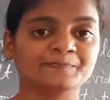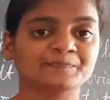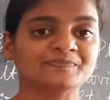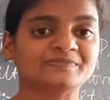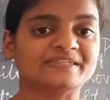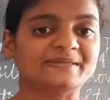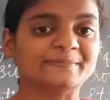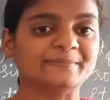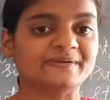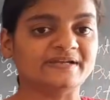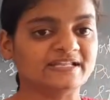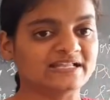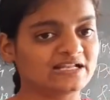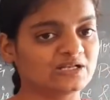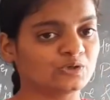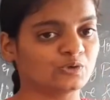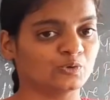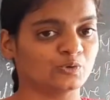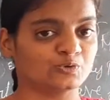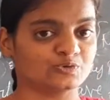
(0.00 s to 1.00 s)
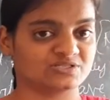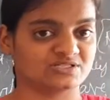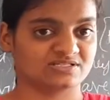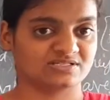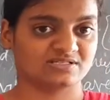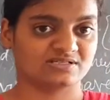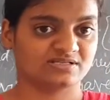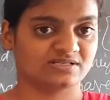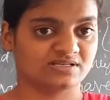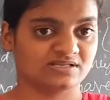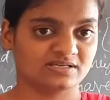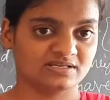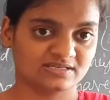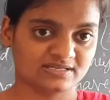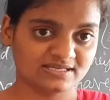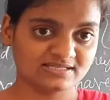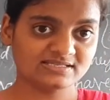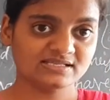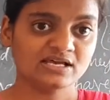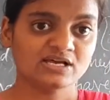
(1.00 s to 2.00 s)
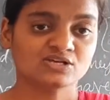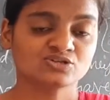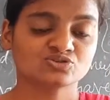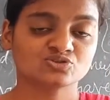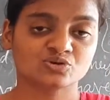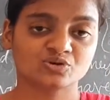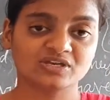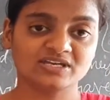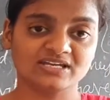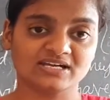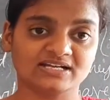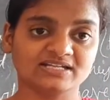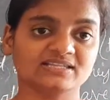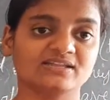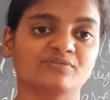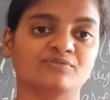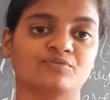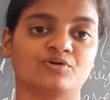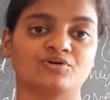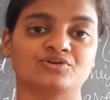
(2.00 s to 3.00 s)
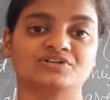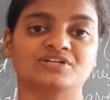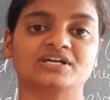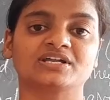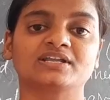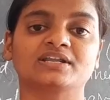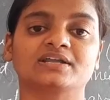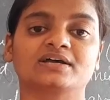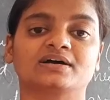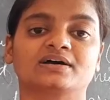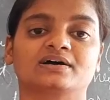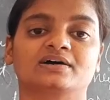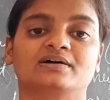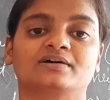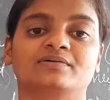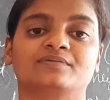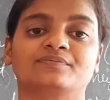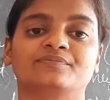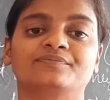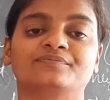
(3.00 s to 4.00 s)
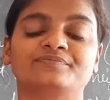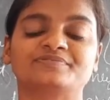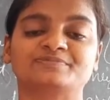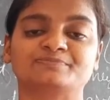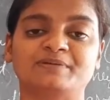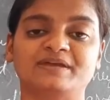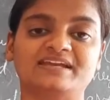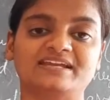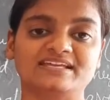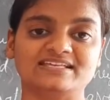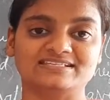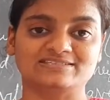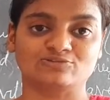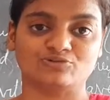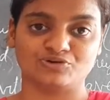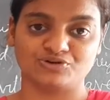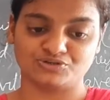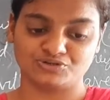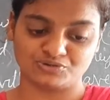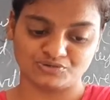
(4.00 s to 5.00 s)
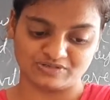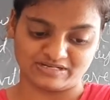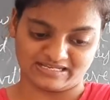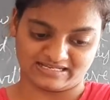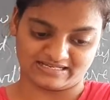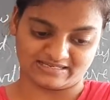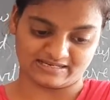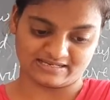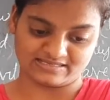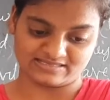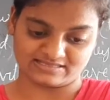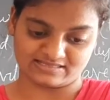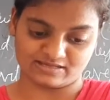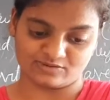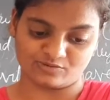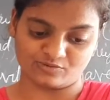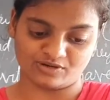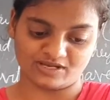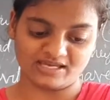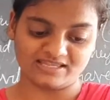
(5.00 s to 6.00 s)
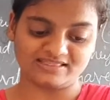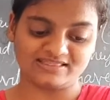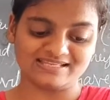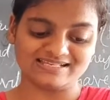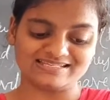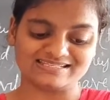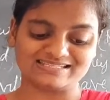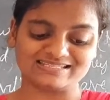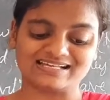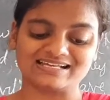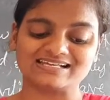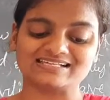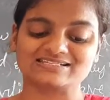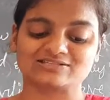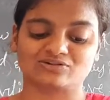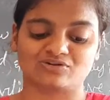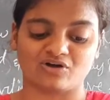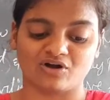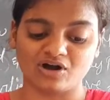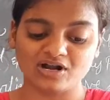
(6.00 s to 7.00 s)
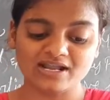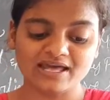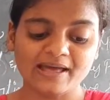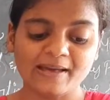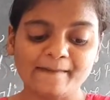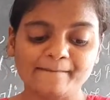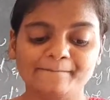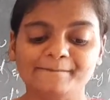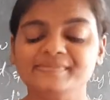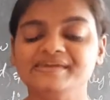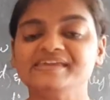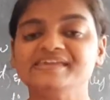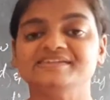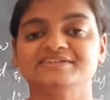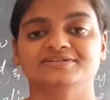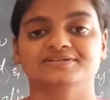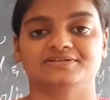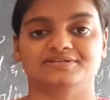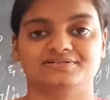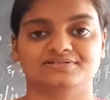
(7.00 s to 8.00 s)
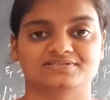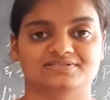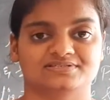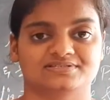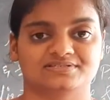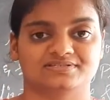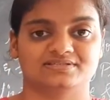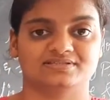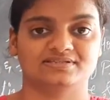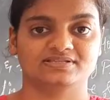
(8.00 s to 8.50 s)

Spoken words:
the middle course, yes. So here the water speed is going to decrease, okay. This is called meanders.